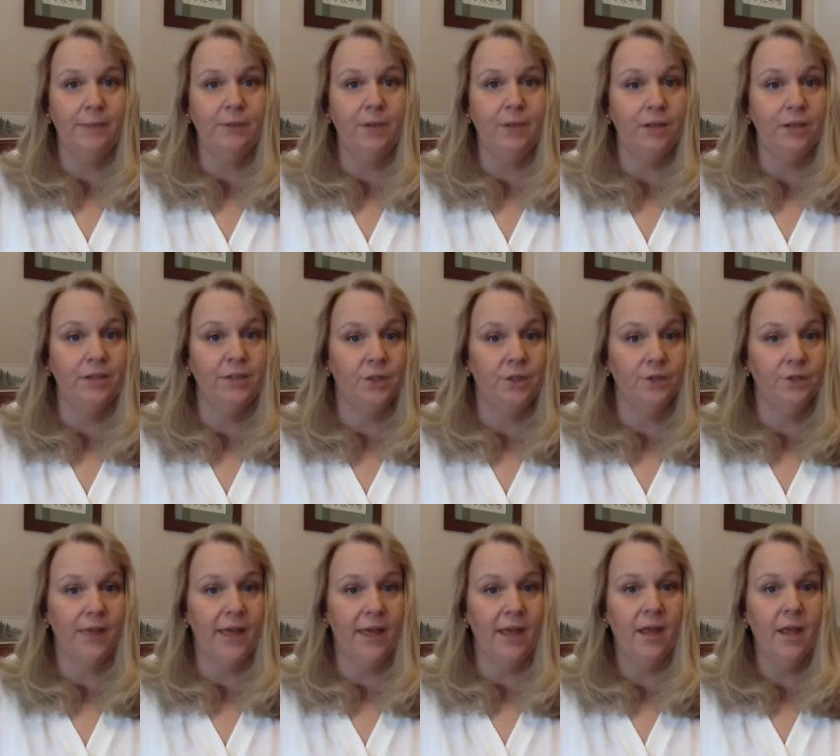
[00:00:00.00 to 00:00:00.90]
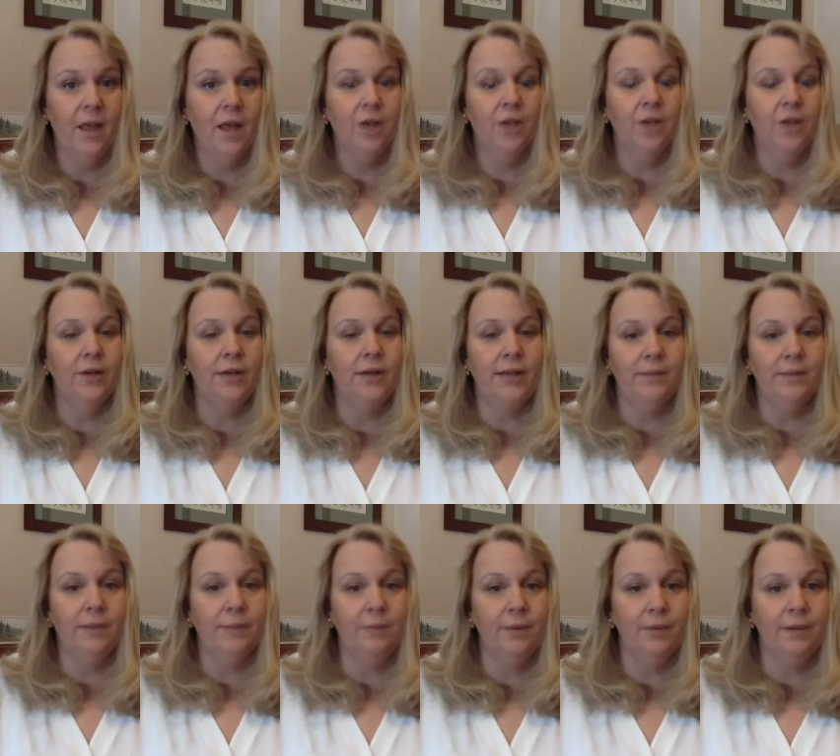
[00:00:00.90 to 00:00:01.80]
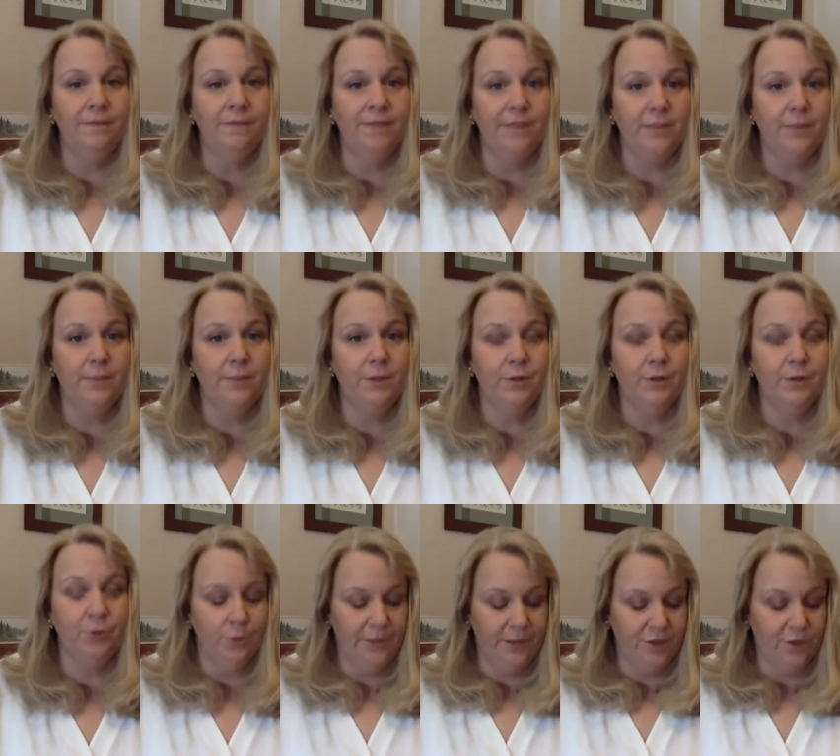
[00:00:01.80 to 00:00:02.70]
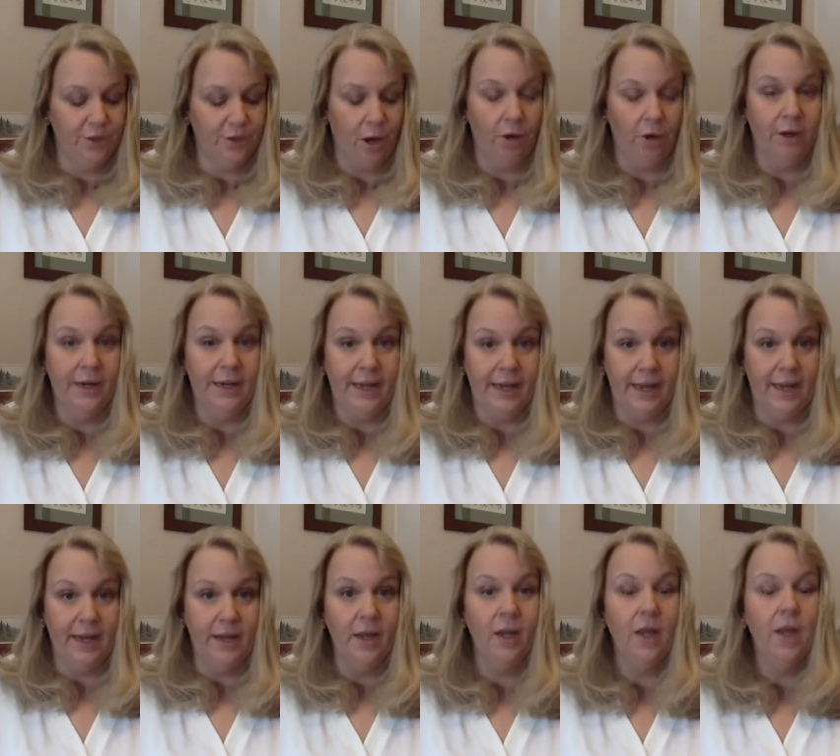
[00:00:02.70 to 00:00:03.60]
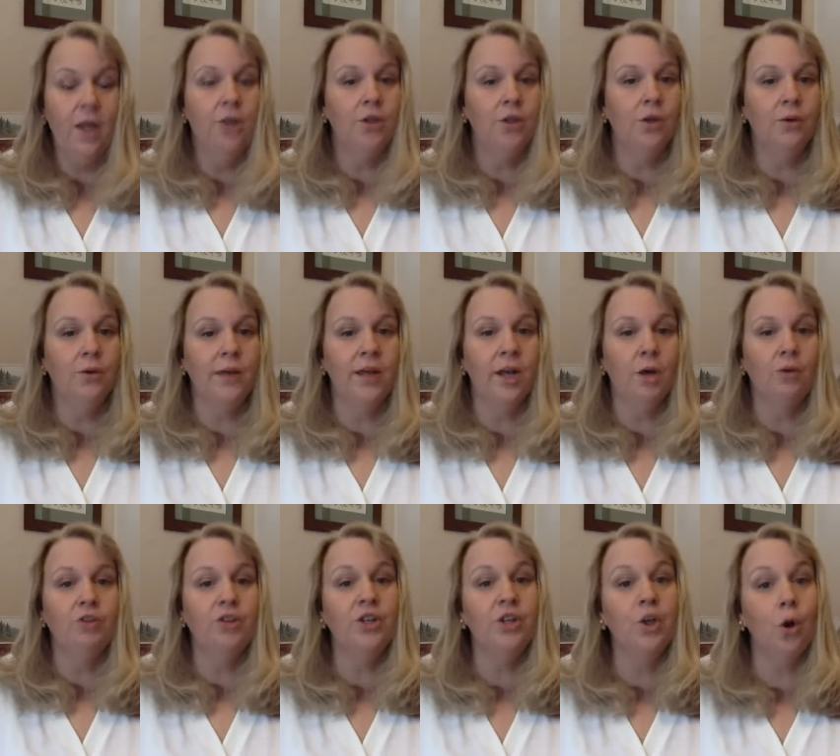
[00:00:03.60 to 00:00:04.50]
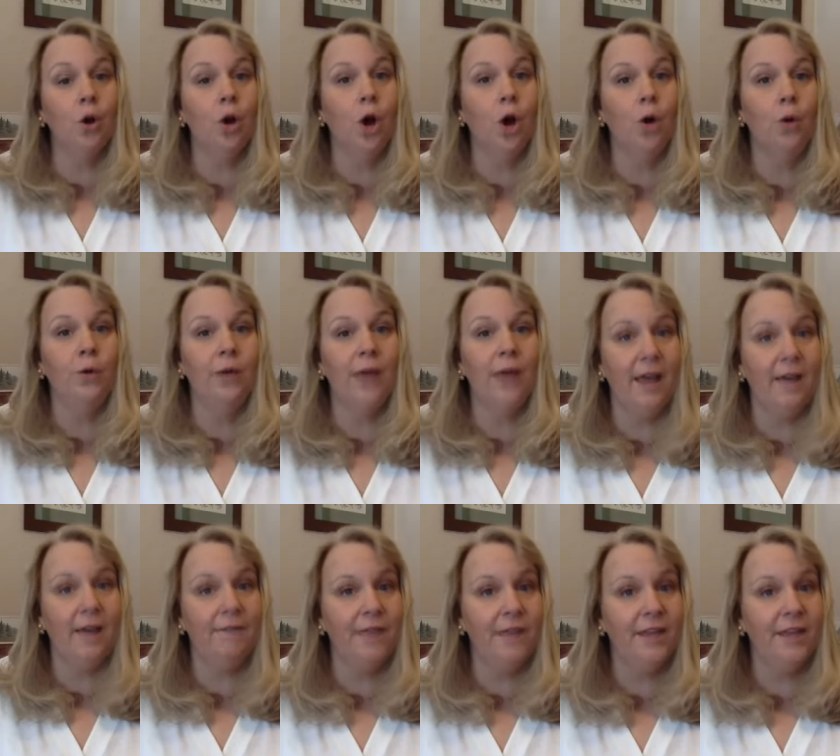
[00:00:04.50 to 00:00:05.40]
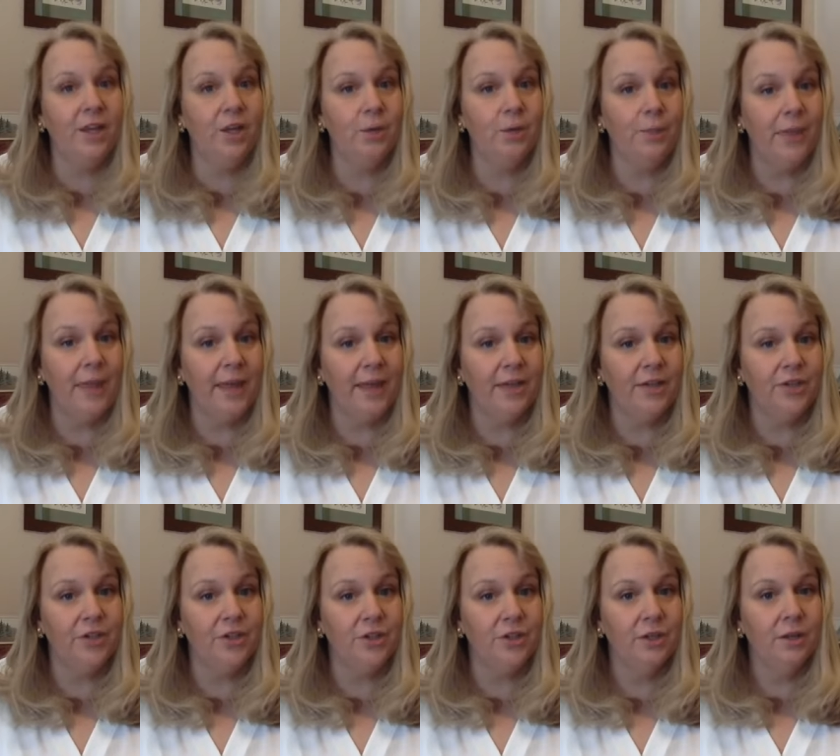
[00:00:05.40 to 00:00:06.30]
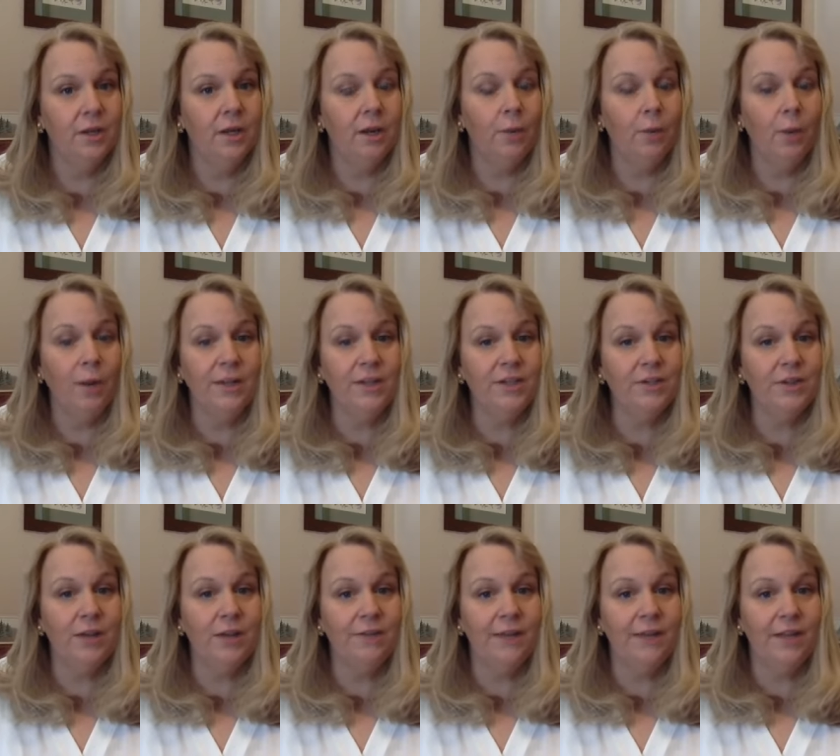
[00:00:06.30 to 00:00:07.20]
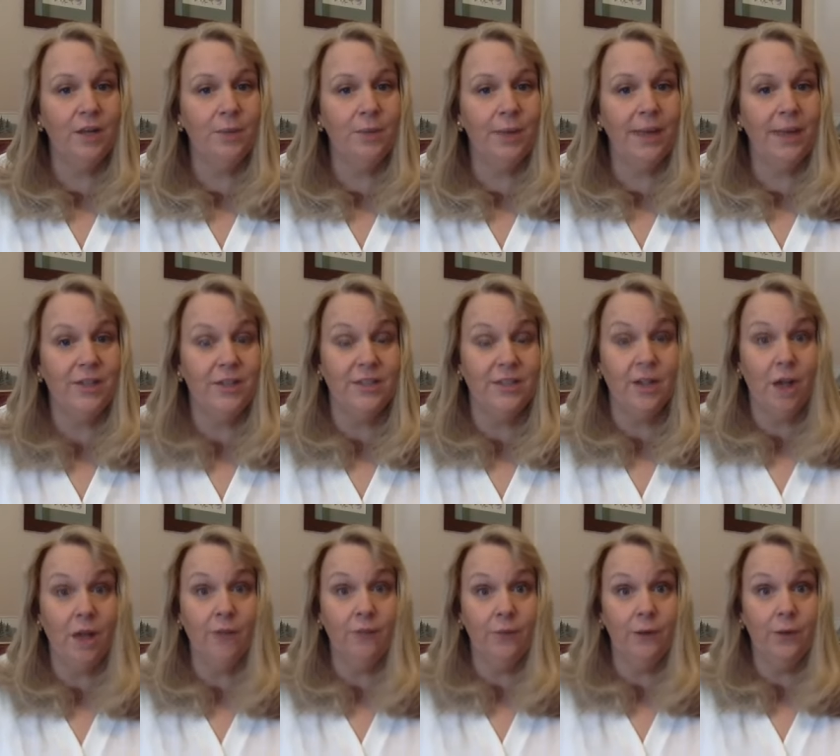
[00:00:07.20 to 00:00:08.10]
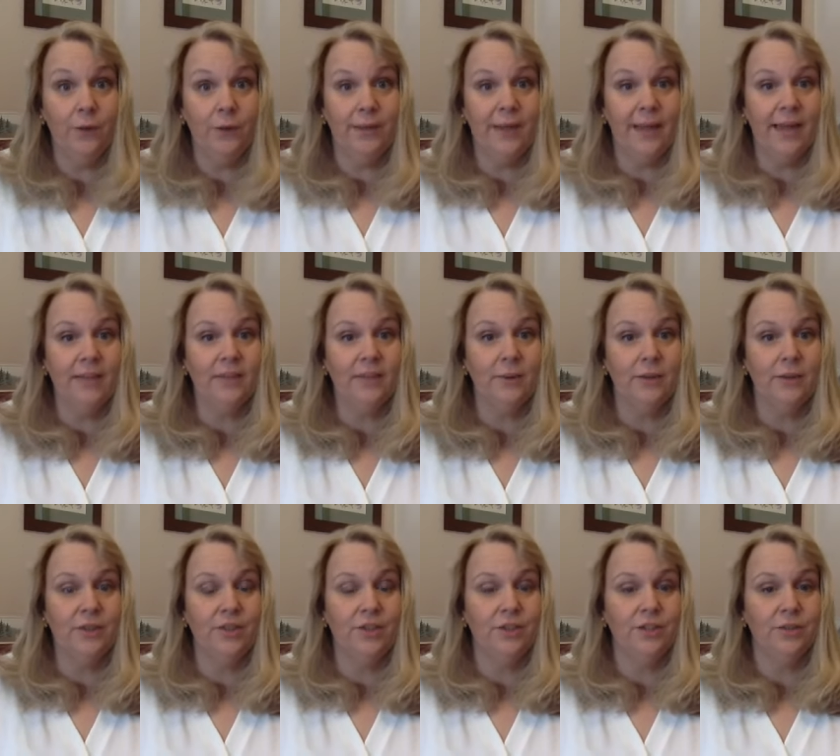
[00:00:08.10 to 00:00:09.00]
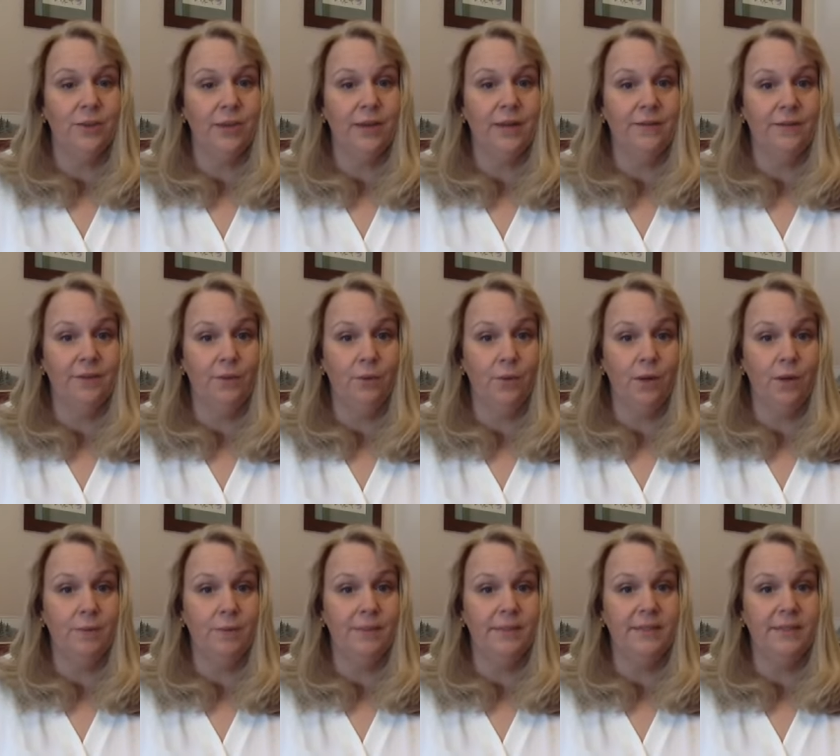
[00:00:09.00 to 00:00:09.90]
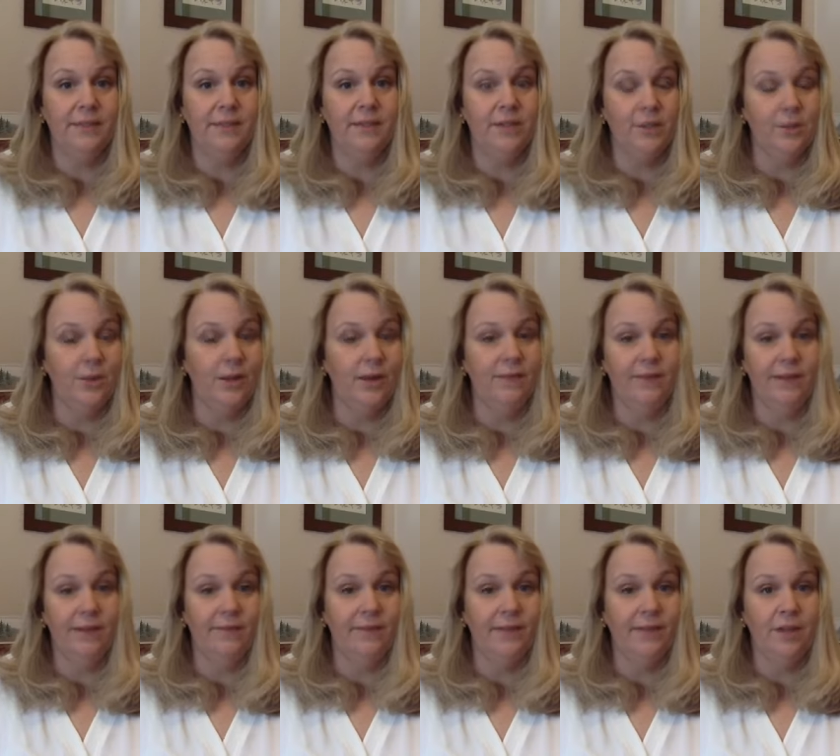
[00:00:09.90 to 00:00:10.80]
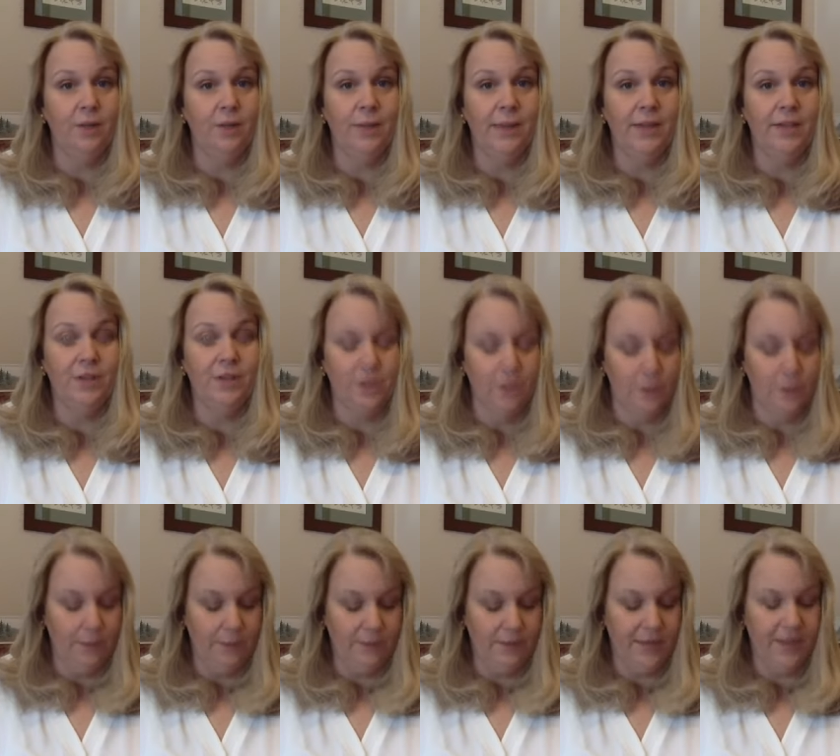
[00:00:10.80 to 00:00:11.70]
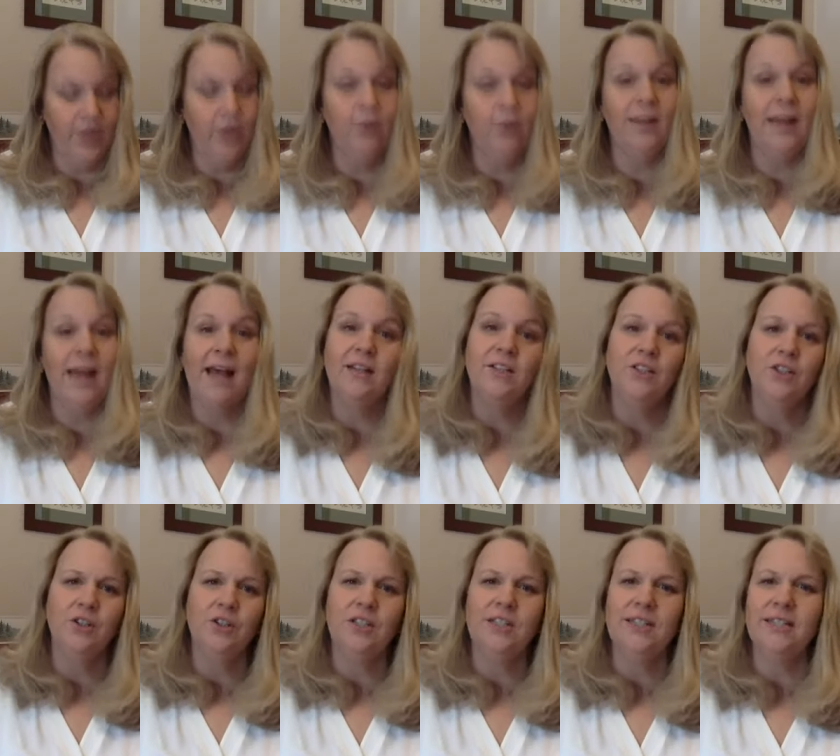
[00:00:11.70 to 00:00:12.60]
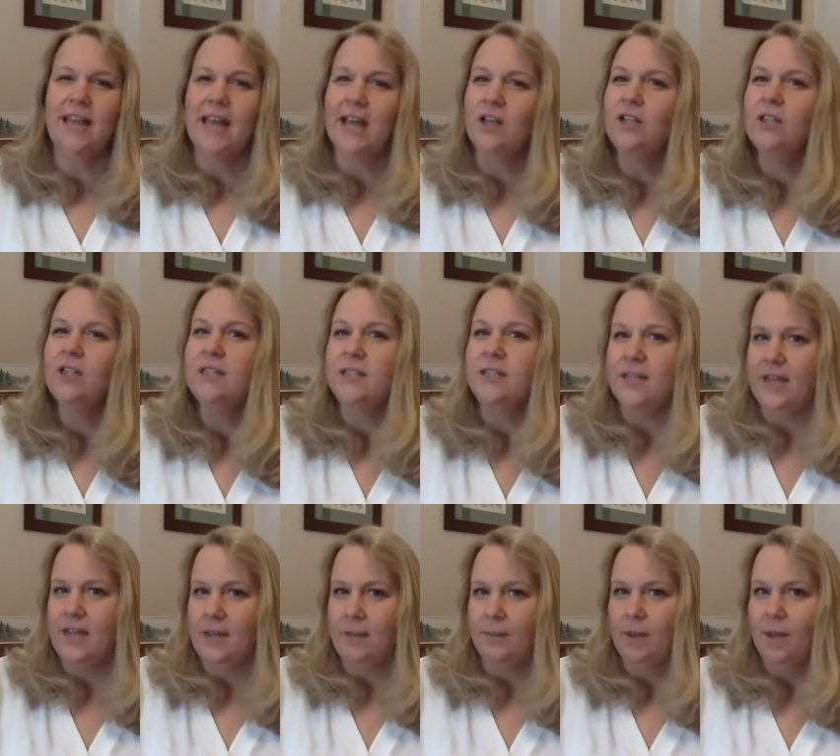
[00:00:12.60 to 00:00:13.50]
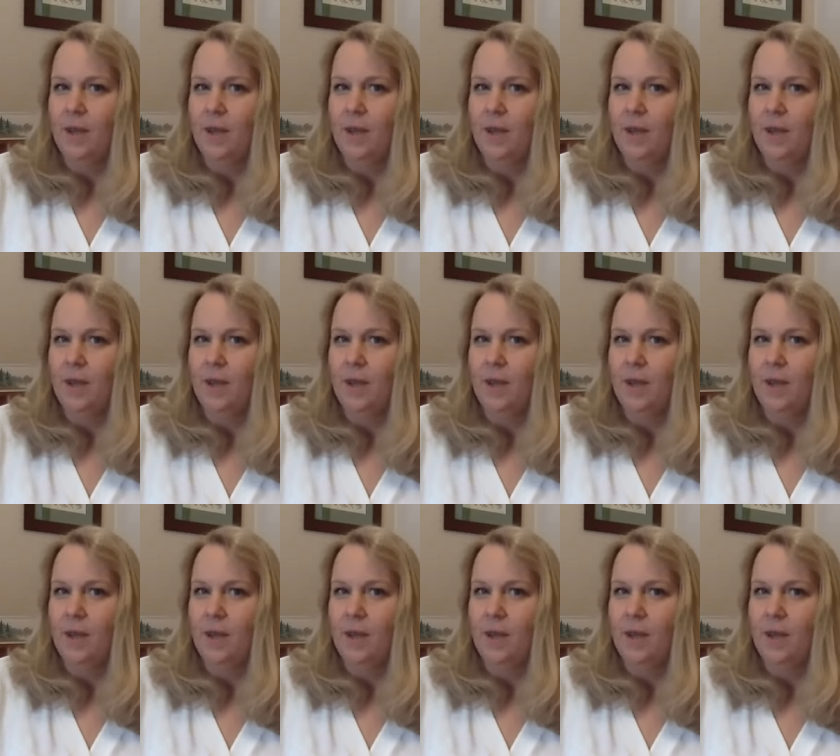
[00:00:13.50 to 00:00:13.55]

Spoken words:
on a survey. You can ask people in a Facebook group that you're already in. You can go to your own FAQ page. What is your FAQ page? It's all the frequently asked questions, right? If you run a business and you have an FAQ page on your website, you can ask your sales team,